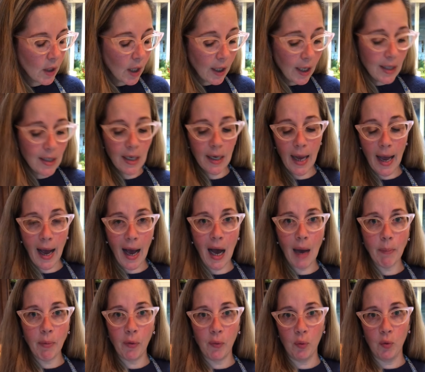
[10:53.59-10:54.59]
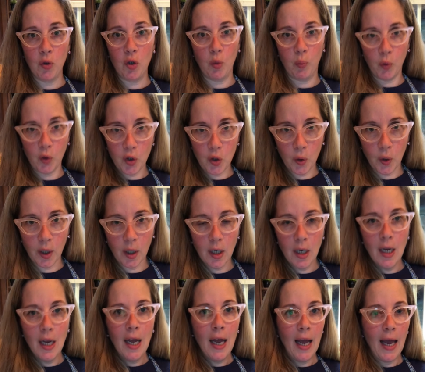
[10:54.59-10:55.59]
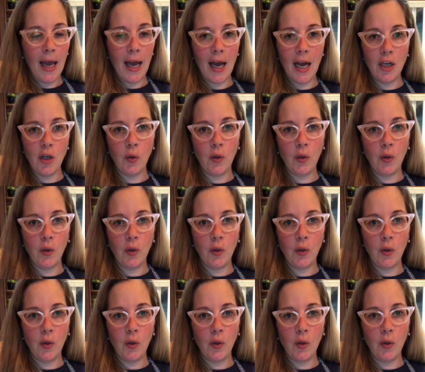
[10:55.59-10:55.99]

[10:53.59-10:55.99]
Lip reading: it's an app through Superstore, and